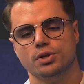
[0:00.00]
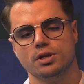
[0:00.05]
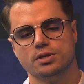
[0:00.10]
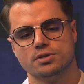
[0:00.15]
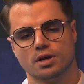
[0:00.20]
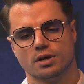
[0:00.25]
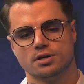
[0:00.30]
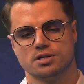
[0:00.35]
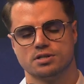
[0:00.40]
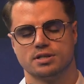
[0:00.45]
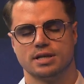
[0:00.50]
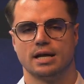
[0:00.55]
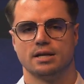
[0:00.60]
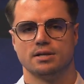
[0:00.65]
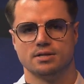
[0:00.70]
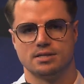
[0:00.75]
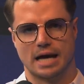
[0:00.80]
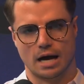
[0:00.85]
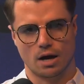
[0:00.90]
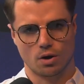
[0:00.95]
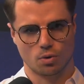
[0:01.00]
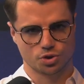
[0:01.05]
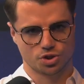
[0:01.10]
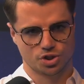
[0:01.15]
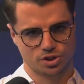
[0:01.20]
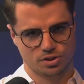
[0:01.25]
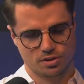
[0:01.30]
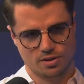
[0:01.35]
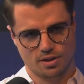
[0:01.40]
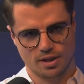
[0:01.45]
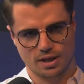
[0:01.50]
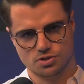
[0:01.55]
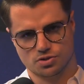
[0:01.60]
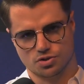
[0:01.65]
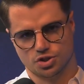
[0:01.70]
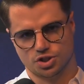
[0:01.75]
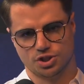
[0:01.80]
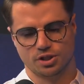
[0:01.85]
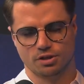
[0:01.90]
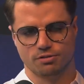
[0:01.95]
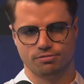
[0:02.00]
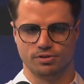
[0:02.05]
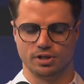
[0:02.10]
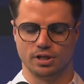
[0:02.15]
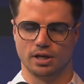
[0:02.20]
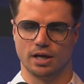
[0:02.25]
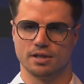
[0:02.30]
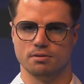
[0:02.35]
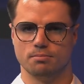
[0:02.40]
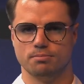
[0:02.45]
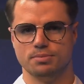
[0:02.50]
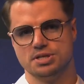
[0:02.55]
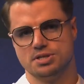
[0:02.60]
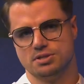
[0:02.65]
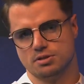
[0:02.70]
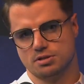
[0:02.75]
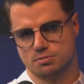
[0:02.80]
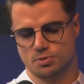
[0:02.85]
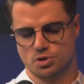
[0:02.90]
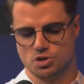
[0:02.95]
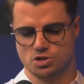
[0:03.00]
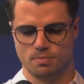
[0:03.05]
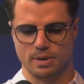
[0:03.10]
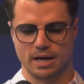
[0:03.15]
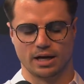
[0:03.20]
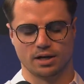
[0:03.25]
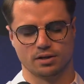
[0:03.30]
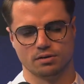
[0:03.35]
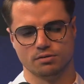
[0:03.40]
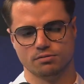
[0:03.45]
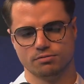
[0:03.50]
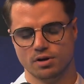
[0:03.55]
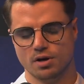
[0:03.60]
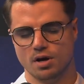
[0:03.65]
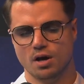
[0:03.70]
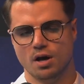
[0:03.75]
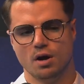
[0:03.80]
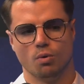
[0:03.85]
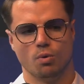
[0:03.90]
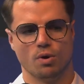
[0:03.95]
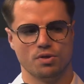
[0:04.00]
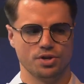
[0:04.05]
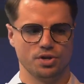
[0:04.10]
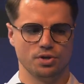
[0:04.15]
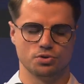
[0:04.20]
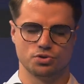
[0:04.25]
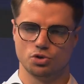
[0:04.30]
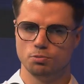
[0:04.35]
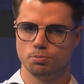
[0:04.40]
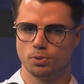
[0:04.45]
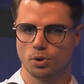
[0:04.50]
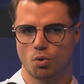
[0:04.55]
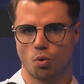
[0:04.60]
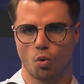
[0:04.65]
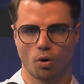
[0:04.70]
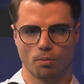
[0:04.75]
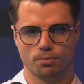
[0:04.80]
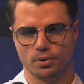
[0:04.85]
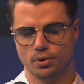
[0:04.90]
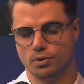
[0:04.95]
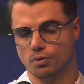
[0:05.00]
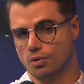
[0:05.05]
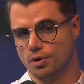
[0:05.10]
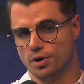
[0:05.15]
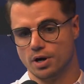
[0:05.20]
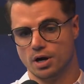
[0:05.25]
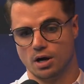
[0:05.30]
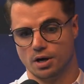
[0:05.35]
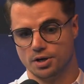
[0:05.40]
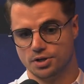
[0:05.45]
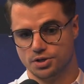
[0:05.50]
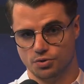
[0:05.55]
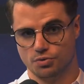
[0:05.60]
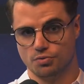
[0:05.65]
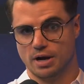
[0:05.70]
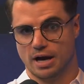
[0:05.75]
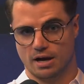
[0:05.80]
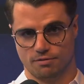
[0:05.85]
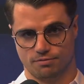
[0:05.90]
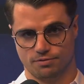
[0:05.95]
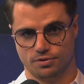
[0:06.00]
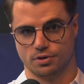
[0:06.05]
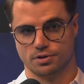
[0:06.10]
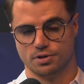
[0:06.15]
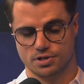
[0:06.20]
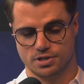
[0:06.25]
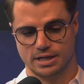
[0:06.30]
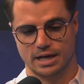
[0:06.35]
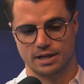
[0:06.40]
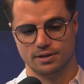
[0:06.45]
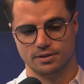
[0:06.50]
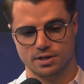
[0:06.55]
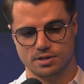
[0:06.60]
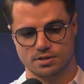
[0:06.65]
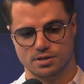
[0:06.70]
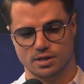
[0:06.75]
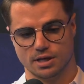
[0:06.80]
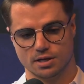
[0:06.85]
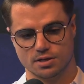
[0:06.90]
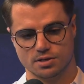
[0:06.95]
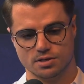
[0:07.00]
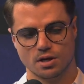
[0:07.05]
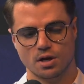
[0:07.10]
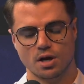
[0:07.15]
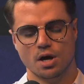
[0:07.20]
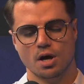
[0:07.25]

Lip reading: need to understand is how things are shifting in the business perspective. Whether you're super corporate or not, you have to understand these things.